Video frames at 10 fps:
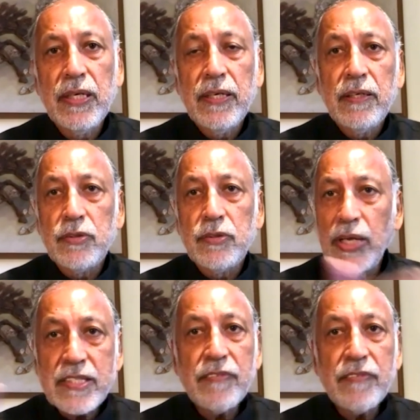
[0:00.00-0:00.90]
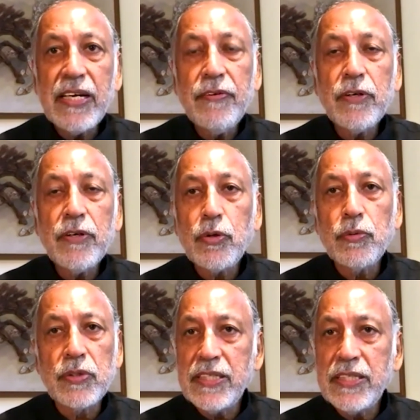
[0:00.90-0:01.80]
Mm-hmm. Tests are very difficult.
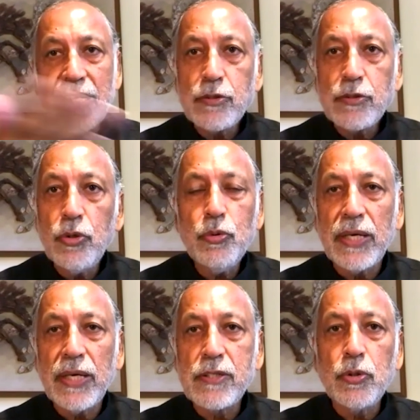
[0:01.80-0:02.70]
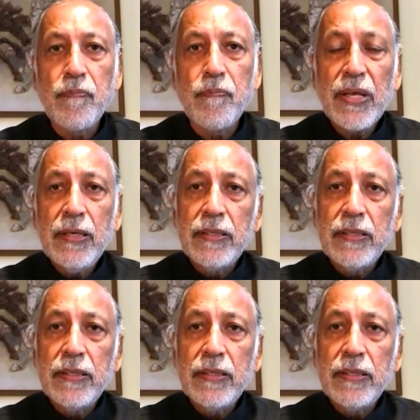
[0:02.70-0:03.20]
These tests don't do that. So mm-hmm.